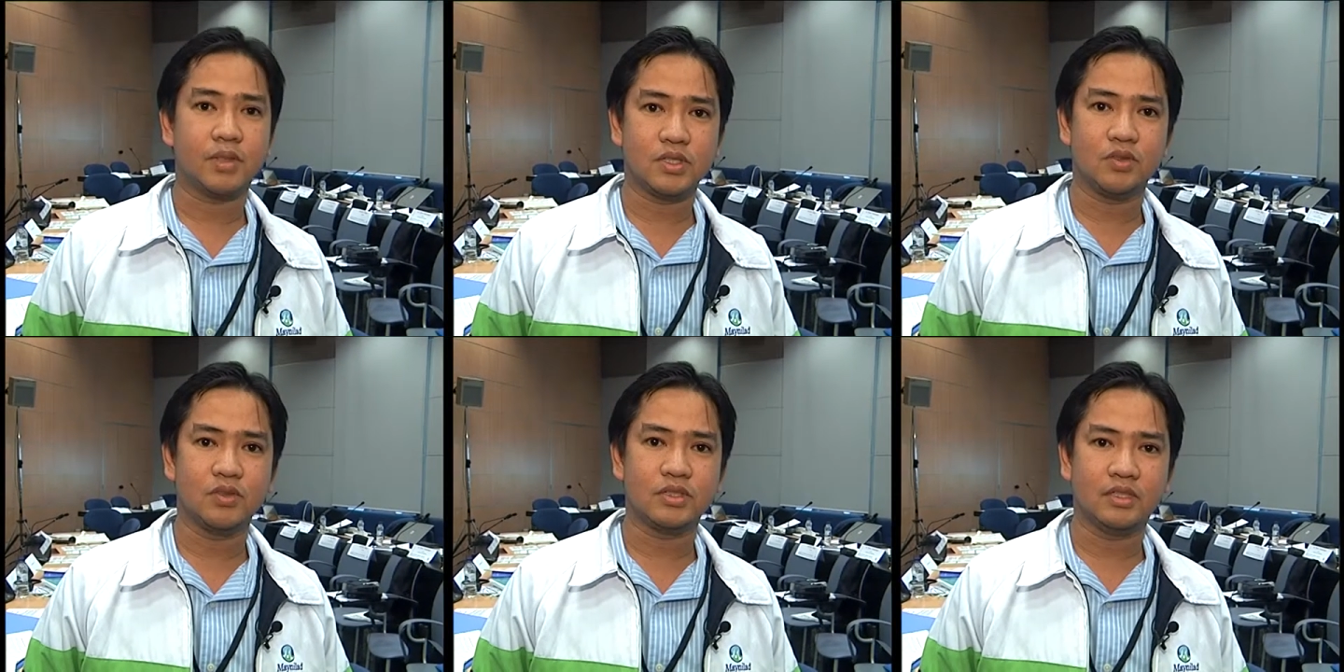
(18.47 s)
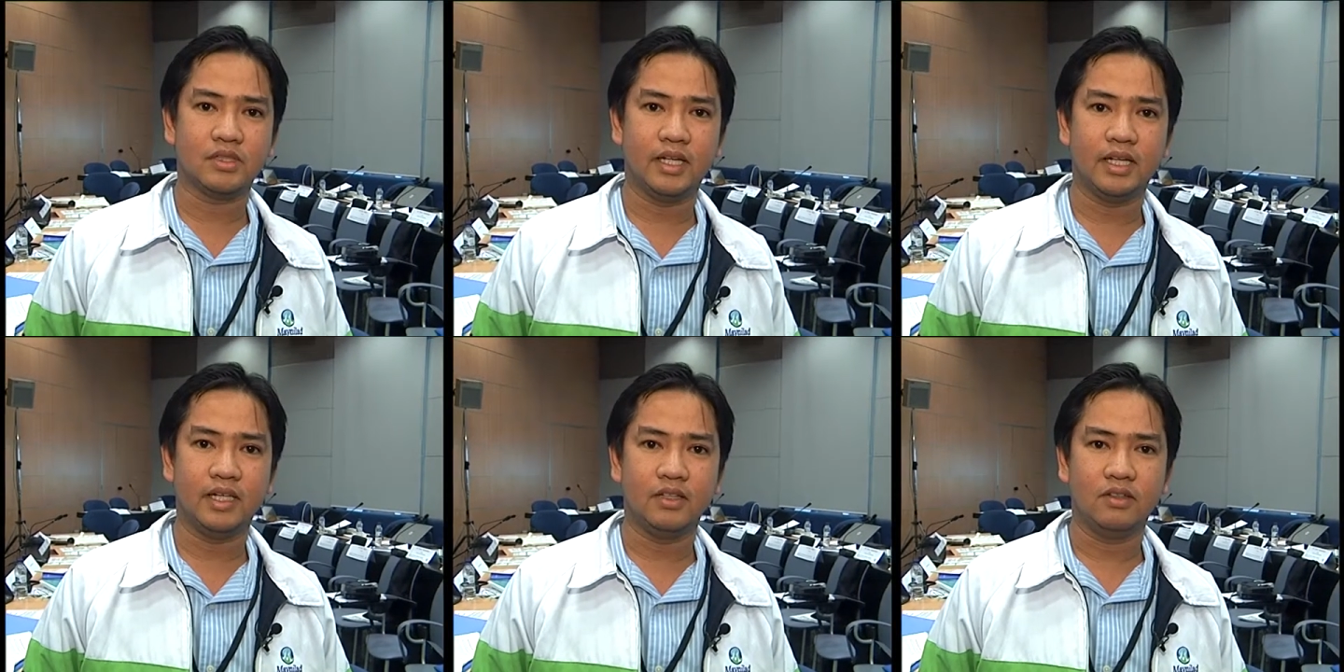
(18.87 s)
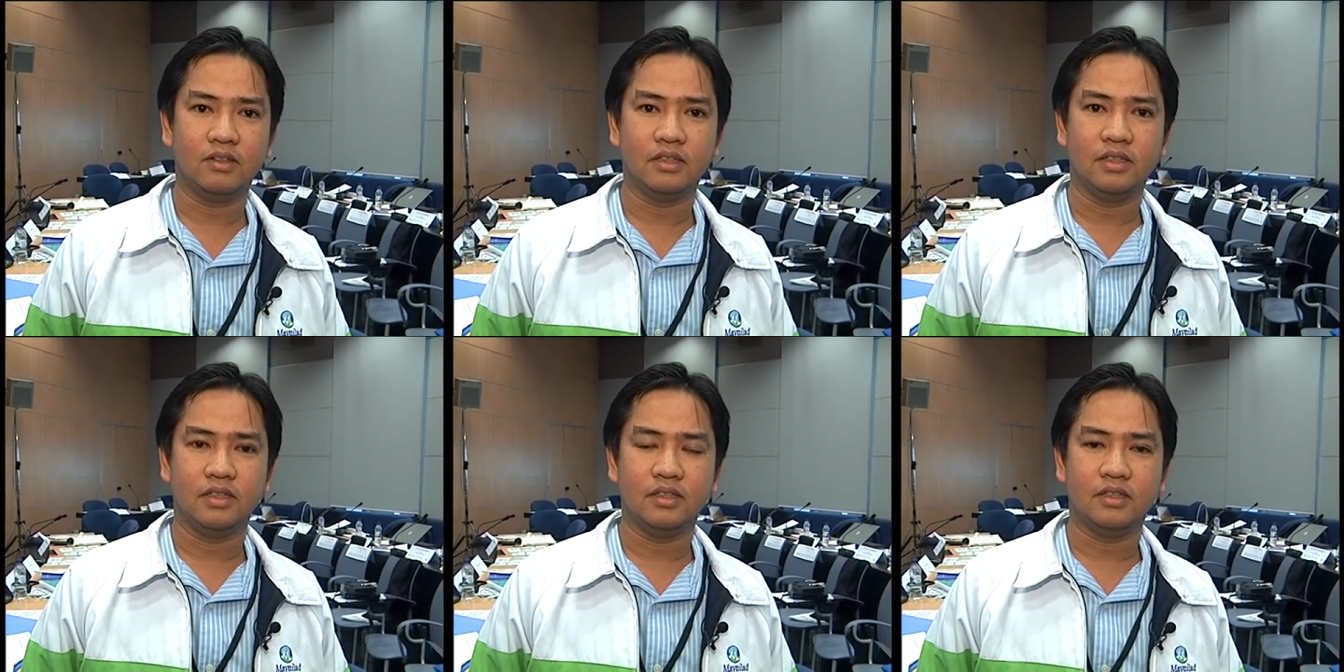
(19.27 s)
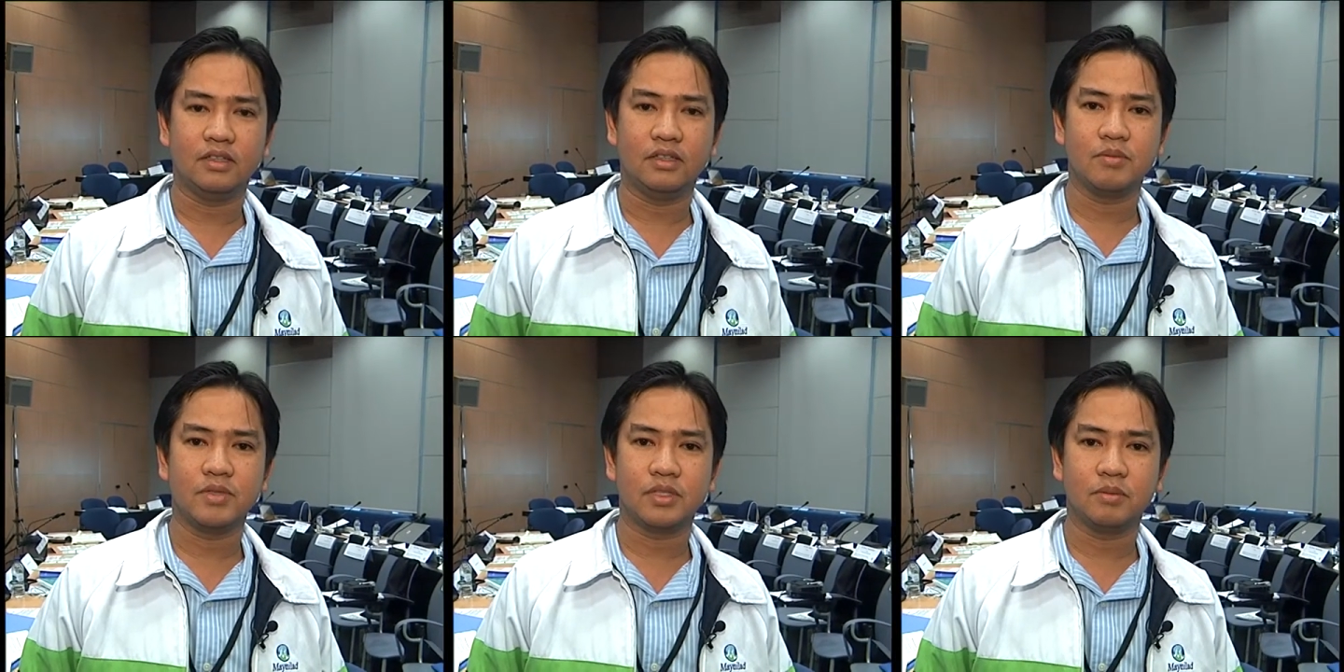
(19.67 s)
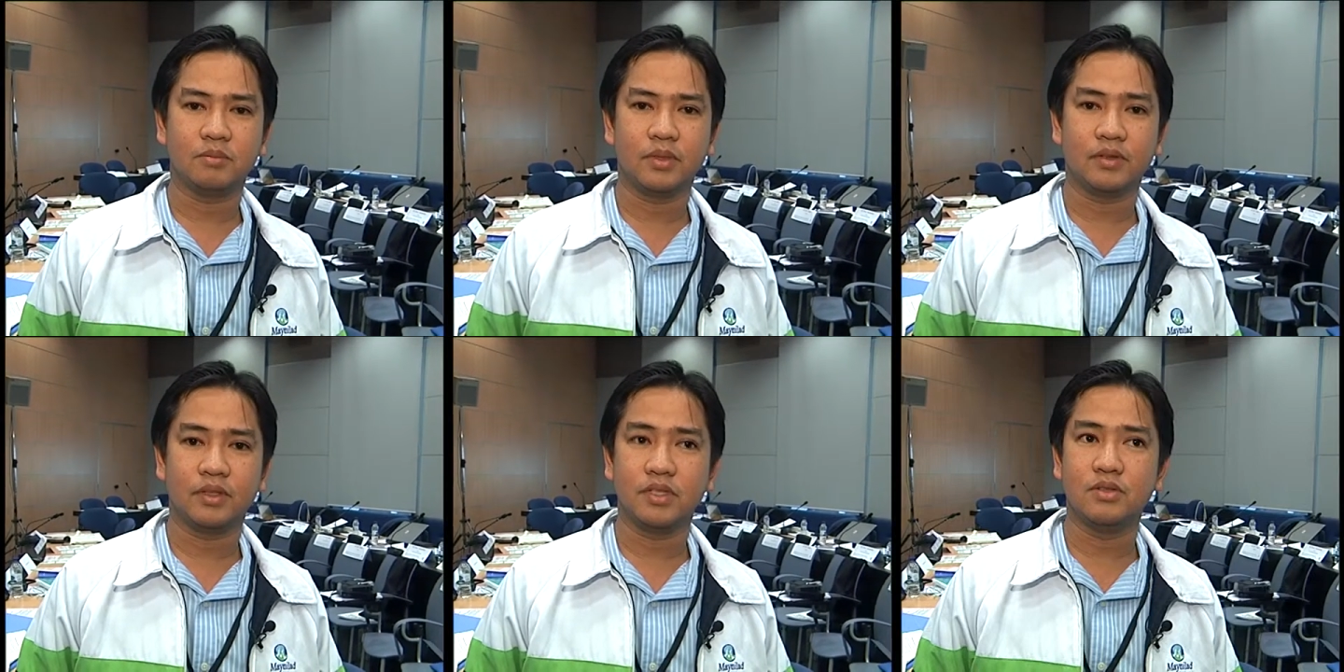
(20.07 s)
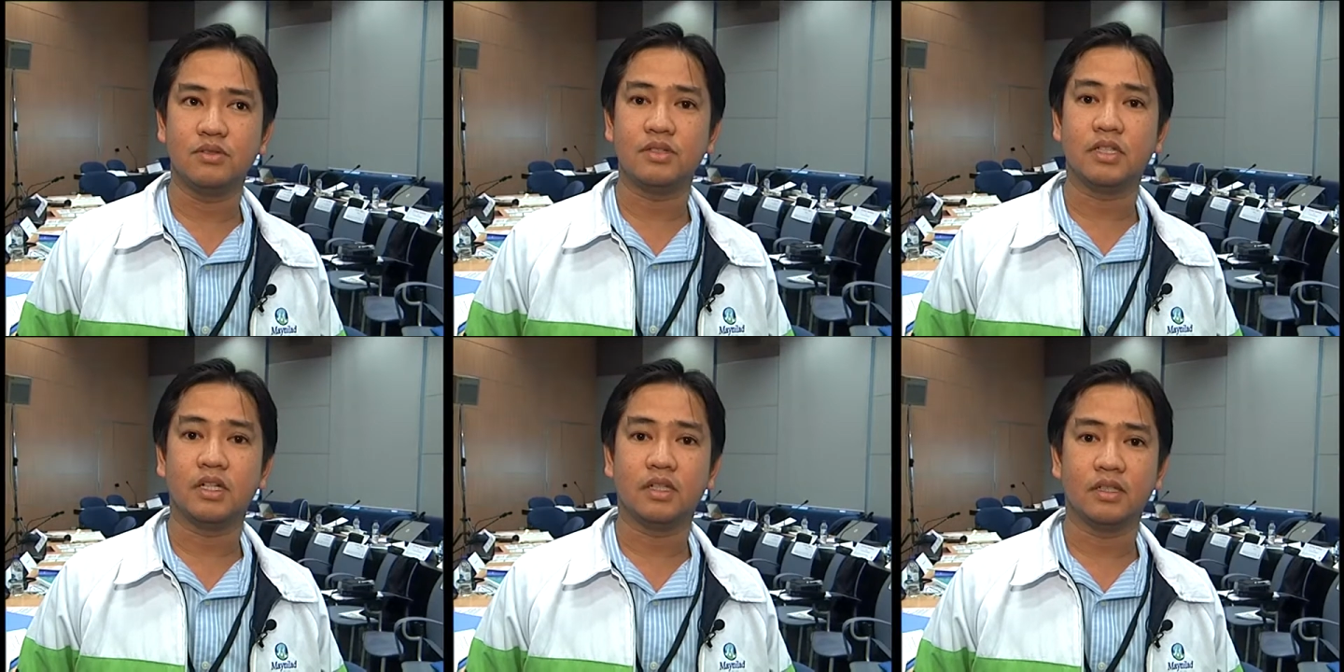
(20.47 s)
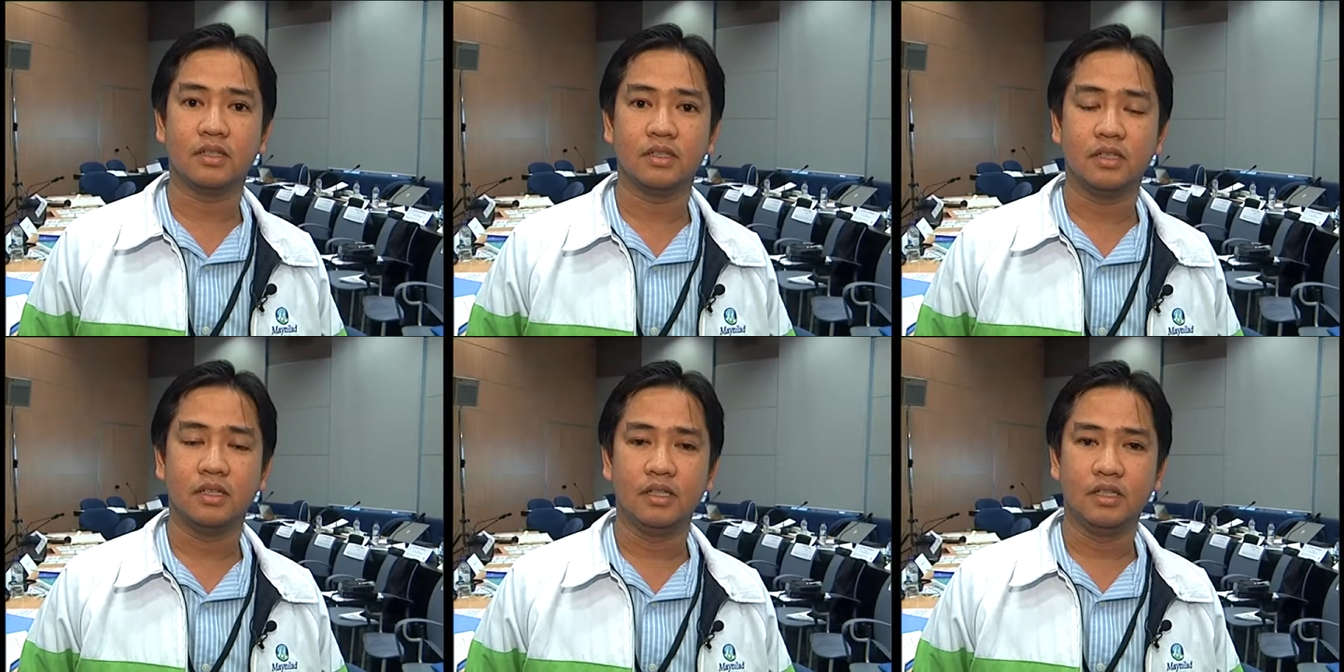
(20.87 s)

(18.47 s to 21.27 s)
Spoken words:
our social dialogue in terms of reducing our